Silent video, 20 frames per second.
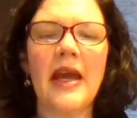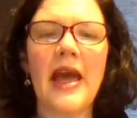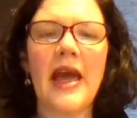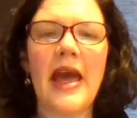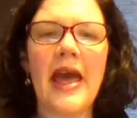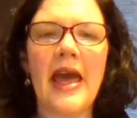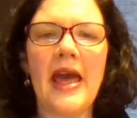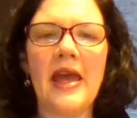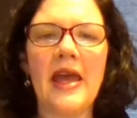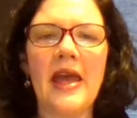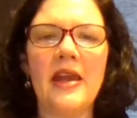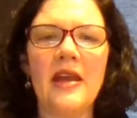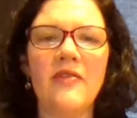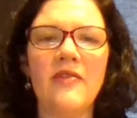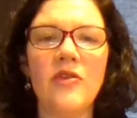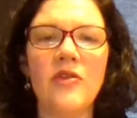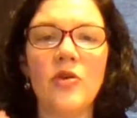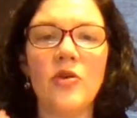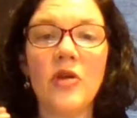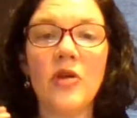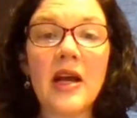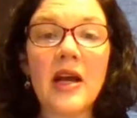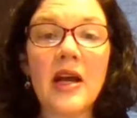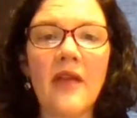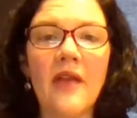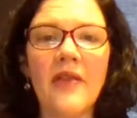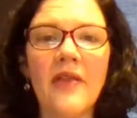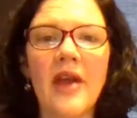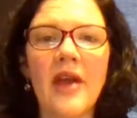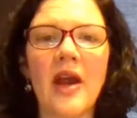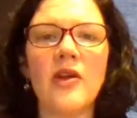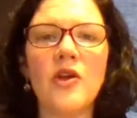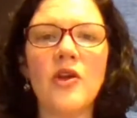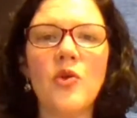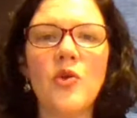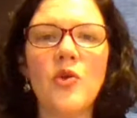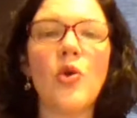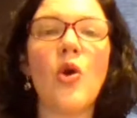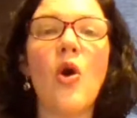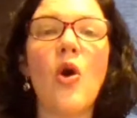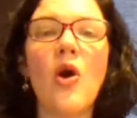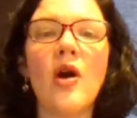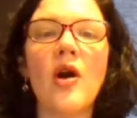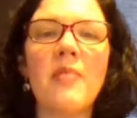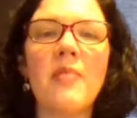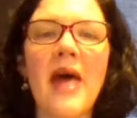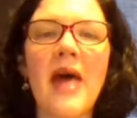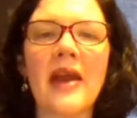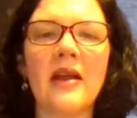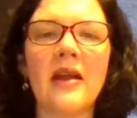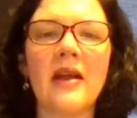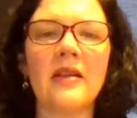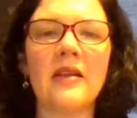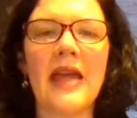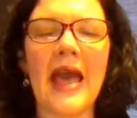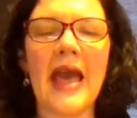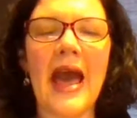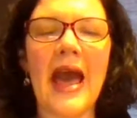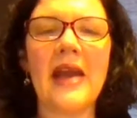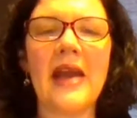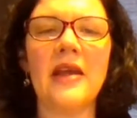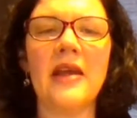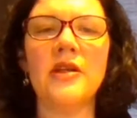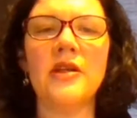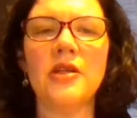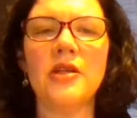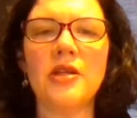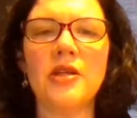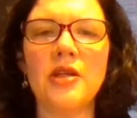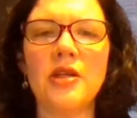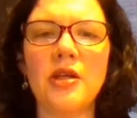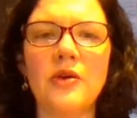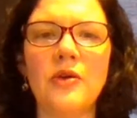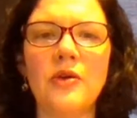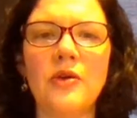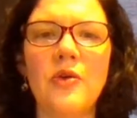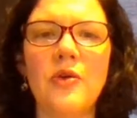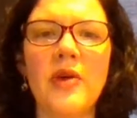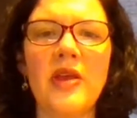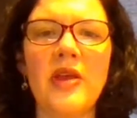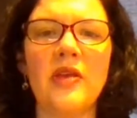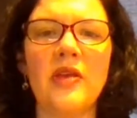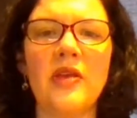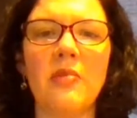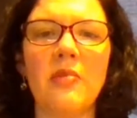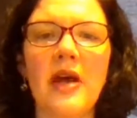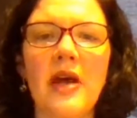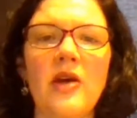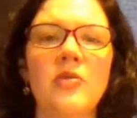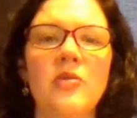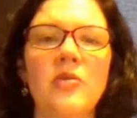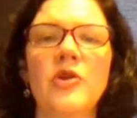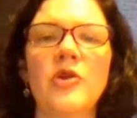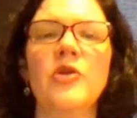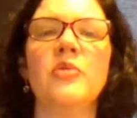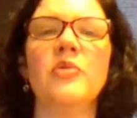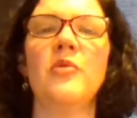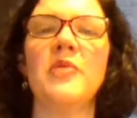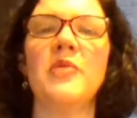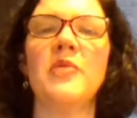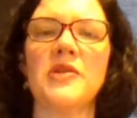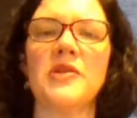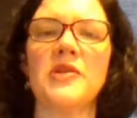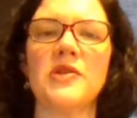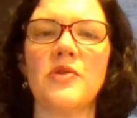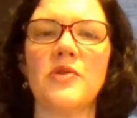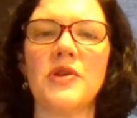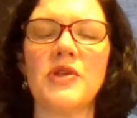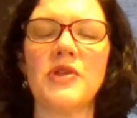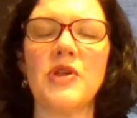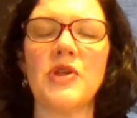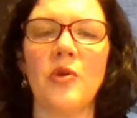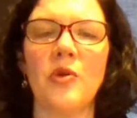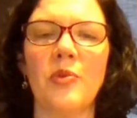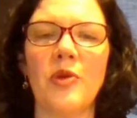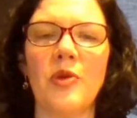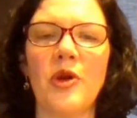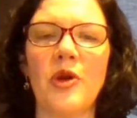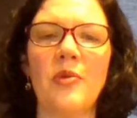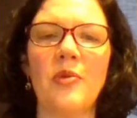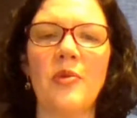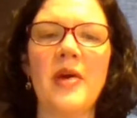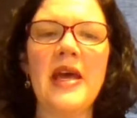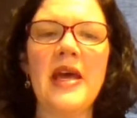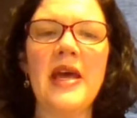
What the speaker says: And if you click on there, you were automatically added to either my homeroom or Mrs. Chris' homeroom.